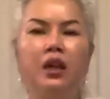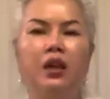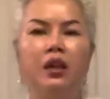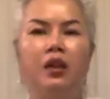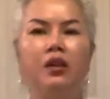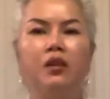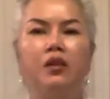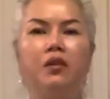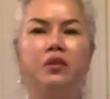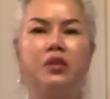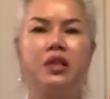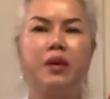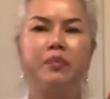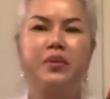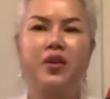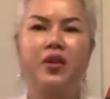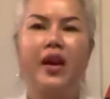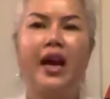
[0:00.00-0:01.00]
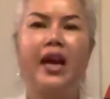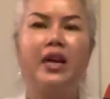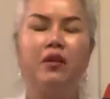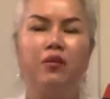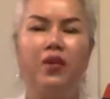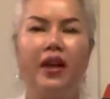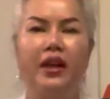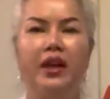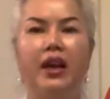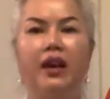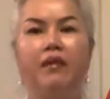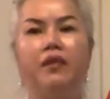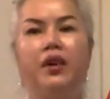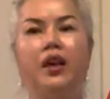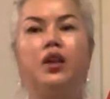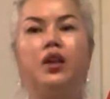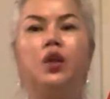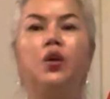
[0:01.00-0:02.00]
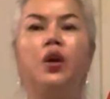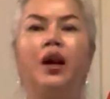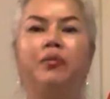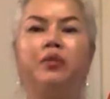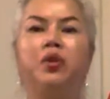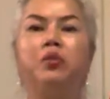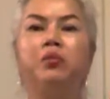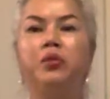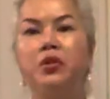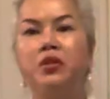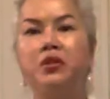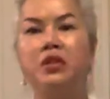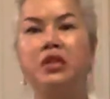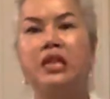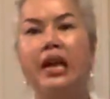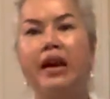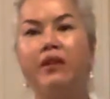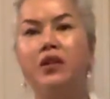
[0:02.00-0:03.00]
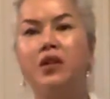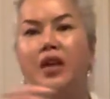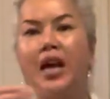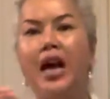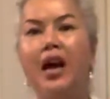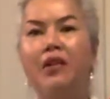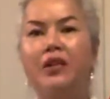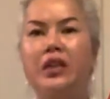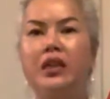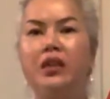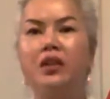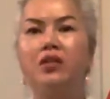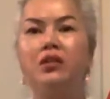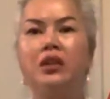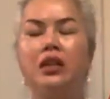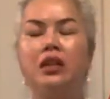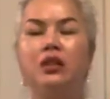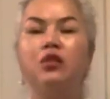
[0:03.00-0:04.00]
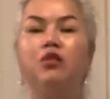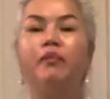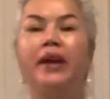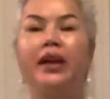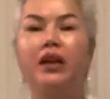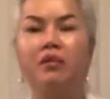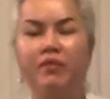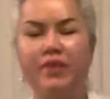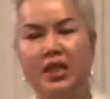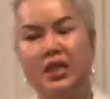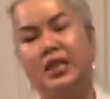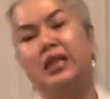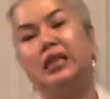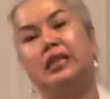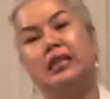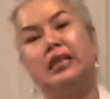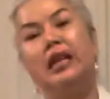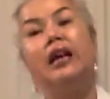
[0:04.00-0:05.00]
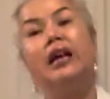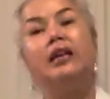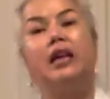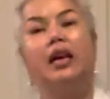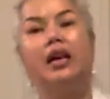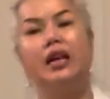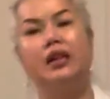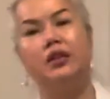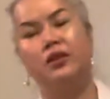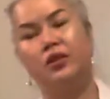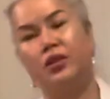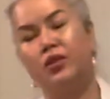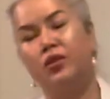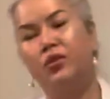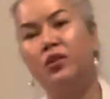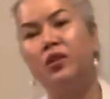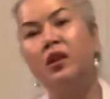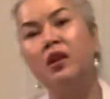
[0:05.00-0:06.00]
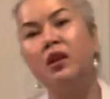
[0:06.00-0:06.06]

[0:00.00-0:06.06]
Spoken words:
you subscribe or whatever, you have to move yourself around in order to make a business. Then I understood.